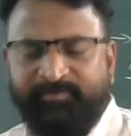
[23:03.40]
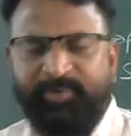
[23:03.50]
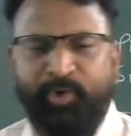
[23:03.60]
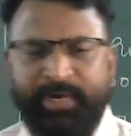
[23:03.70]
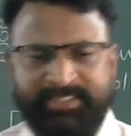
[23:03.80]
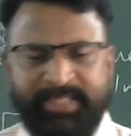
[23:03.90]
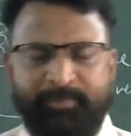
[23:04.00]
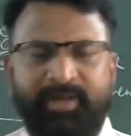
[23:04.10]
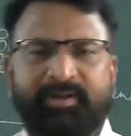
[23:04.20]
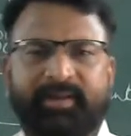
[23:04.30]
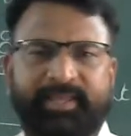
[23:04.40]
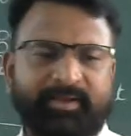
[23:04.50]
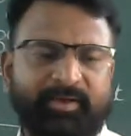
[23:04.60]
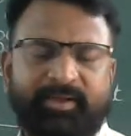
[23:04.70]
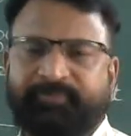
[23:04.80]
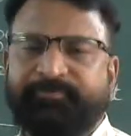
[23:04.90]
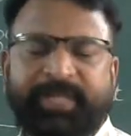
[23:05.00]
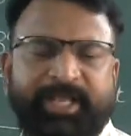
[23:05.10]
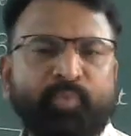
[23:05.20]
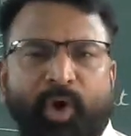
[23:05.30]
one more example. Like if you
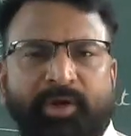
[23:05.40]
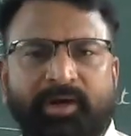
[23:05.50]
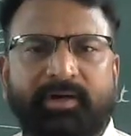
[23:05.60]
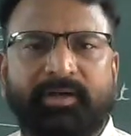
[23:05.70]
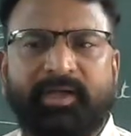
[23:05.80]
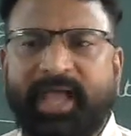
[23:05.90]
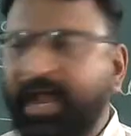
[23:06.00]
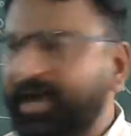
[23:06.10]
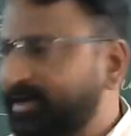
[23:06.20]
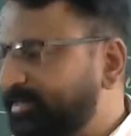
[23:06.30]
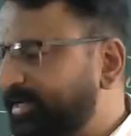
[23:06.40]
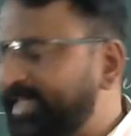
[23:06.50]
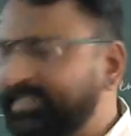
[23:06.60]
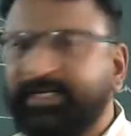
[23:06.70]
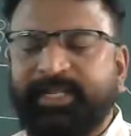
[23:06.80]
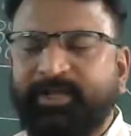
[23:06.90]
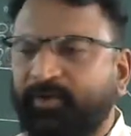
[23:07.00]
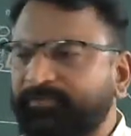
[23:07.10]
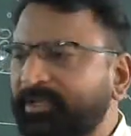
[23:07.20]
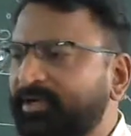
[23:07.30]
take water and the density
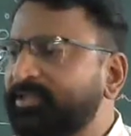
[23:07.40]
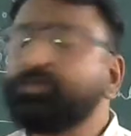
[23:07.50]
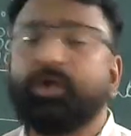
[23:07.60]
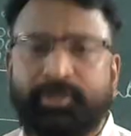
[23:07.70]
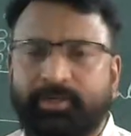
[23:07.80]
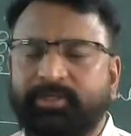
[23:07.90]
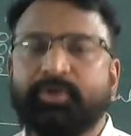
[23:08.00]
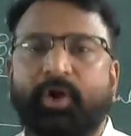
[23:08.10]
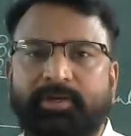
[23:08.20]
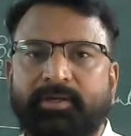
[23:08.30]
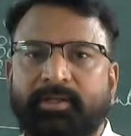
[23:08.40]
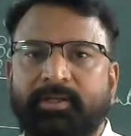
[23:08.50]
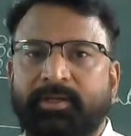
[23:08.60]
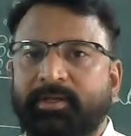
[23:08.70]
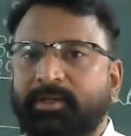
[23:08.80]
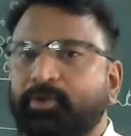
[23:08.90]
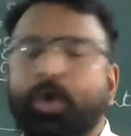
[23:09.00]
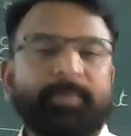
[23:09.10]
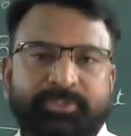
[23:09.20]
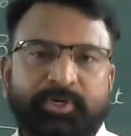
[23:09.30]
of the salt,
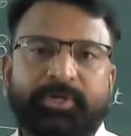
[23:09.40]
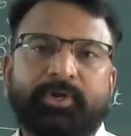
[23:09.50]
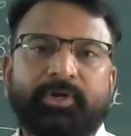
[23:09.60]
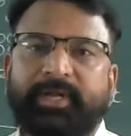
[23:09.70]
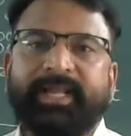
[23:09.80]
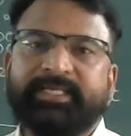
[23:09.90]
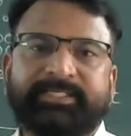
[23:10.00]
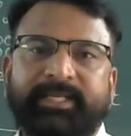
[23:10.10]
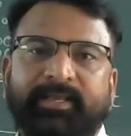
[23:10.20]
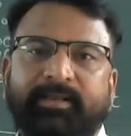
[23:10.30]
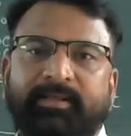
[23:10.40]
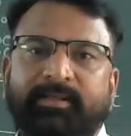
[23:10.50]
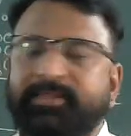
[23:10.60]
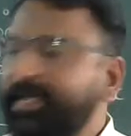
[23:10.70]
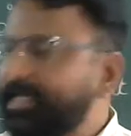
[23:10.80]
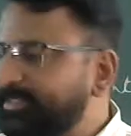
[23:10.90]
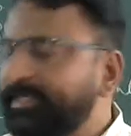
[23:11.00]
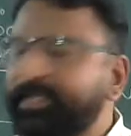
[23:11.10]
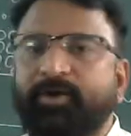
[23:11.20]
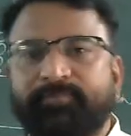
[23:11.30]
common salt and NaCl, the
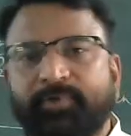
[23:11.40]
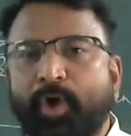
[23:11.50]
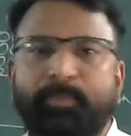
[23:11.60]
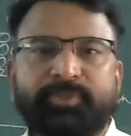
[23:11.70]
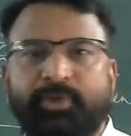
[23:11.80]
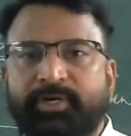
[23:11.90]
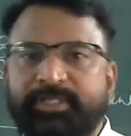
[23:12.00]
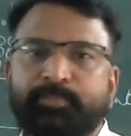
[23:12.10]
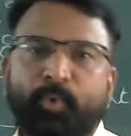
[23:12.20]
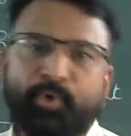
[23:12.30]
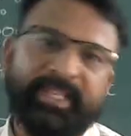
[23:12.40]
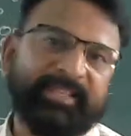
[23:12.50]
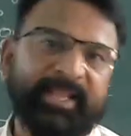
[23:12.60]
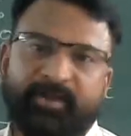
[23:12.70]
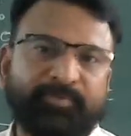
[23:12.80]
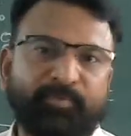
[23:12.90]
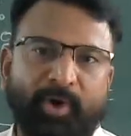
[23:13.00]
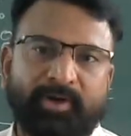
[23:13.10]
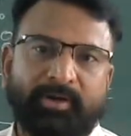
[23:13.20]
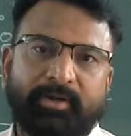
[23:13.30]
density of the common salt is more than that of the
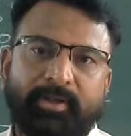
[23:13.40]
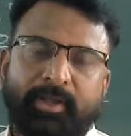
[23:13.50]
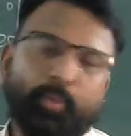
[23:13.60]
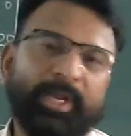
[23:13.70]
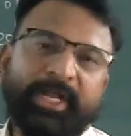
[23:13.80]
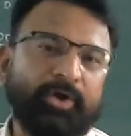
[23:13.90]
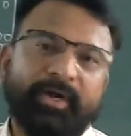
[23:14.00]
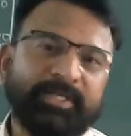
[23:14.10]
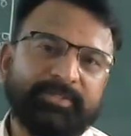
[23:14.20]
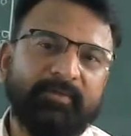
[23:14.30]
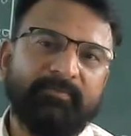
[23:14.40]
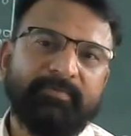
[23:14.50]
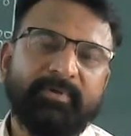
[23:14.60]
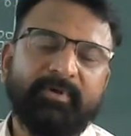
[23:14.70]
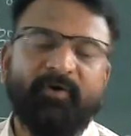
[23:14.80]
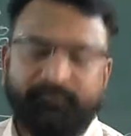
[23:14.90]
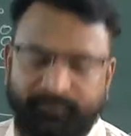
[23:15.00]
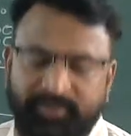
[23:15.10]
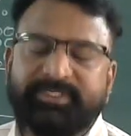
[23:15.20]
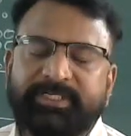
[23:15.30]
water. Will it not dissolve? Of
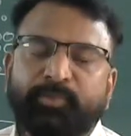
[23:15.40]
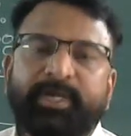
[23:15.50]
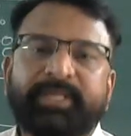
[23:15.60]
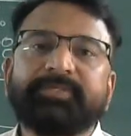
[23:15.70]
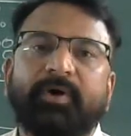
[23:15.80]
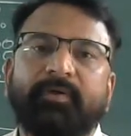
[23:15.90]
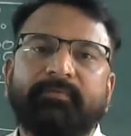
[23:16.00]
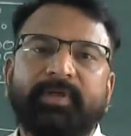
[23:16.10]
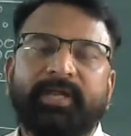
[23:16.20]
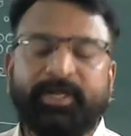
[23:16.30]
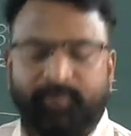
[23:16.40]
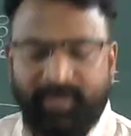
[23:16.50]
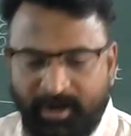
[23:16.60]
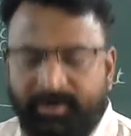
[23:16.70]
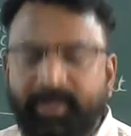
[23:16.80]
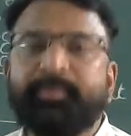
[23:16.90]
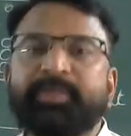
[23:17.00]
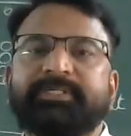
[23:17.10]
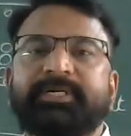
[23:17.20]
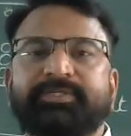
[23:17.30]
course, it will dissolve. It will
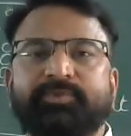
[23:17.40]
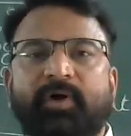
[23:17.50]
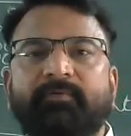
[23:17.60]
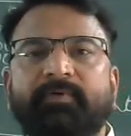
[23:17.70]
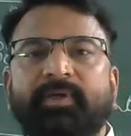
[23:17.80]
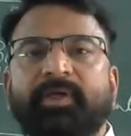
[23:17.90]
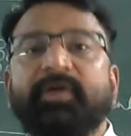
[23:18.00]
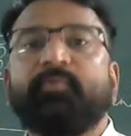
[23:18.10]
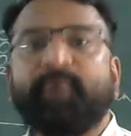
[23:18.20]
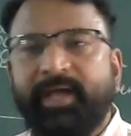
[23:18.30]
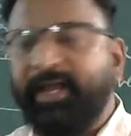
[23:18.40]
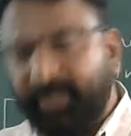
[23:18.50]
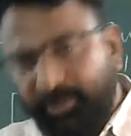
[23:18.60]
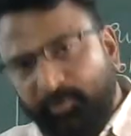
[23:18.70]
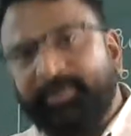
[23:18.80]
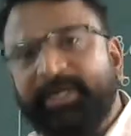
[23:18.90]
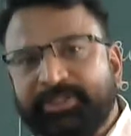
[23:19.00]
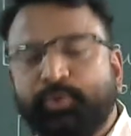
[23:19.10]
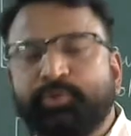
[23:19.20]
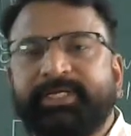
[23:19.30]
100% dissolve. Why? And it will be
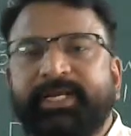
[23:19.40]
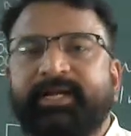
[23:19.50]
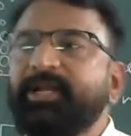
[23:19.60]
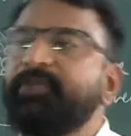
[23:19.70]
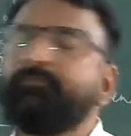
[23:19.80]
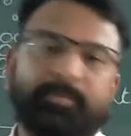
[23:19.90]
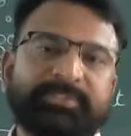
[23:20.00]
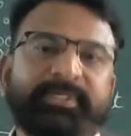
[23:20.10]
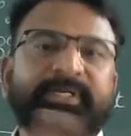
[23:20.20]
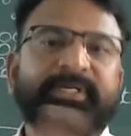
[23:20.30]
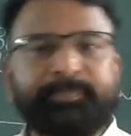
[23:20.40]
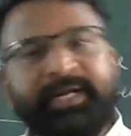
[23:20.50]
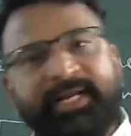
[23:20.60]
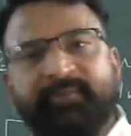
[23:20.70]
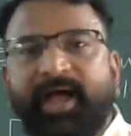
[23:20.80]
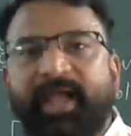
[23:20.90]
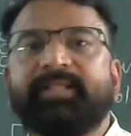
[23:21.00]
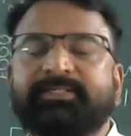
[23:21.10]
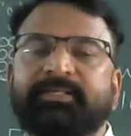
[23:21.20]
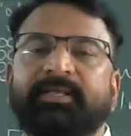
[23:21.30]
dissociated. It forms the respective
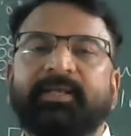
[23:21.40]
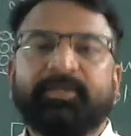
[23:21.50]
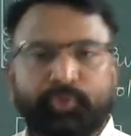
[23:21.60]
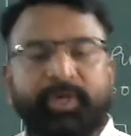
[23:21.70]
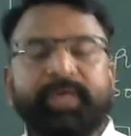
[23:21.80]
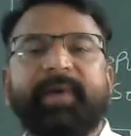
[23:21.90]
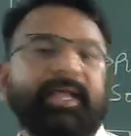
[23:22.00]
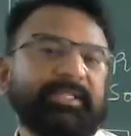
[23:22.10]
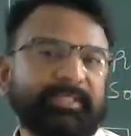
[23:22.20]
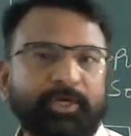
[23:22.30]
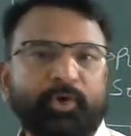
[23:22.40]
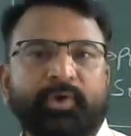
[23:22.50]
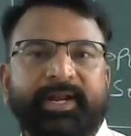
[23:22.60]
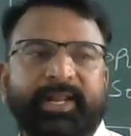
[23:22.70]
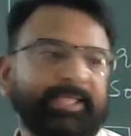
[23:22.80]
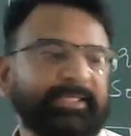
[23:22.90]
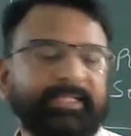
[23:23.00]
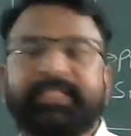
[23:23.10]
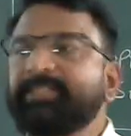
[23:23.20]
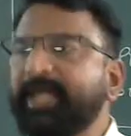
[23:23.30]
ions, sodium ions and the chloride ions,
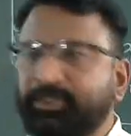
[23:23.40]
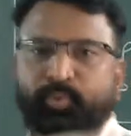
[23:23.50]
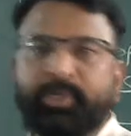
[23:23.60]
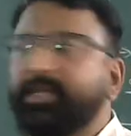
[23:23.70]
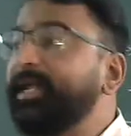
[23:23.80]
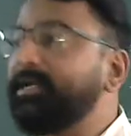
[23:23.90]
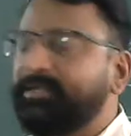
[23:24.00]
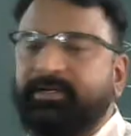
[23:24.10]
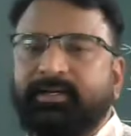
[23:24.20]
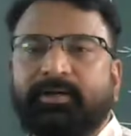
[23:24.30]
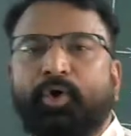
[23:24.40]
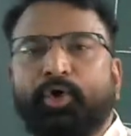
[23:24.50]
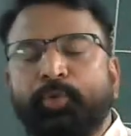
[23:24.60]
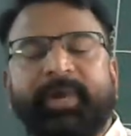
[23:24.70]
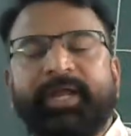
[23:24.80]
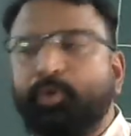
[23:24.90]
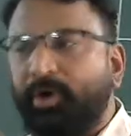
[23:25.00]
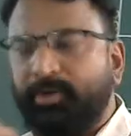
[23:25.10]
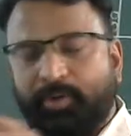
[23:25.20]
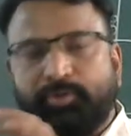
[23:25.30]
and these ions will get occupied
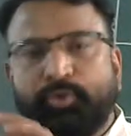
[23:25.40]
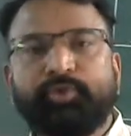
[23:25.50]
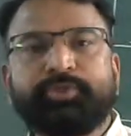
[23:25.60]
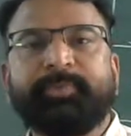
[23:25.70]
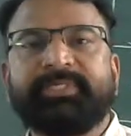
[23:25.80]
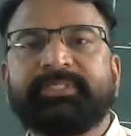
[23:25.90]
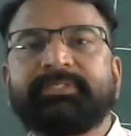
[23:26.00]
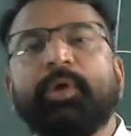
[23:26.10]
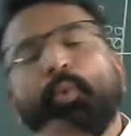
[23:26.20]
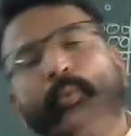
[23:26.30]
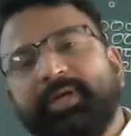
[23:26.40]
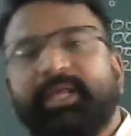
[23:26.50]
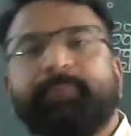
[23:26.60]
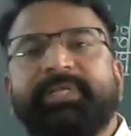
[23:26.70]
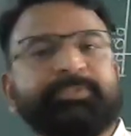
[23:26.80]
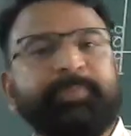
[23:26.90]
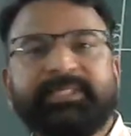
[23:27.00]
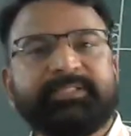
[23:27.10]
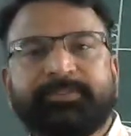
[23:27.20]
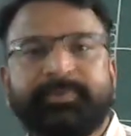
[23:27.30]
on those spaces where the empty
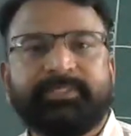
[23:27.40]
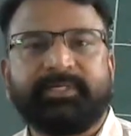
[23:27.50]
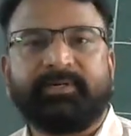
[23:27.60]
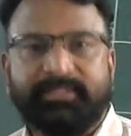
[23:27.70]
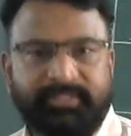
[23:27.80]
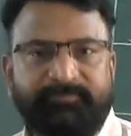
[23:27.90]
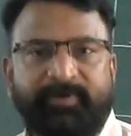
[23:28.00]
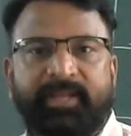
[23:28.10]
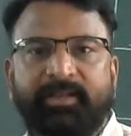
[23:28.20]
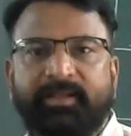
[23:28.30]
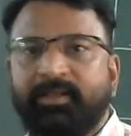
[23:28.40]
space is present. Is it fine?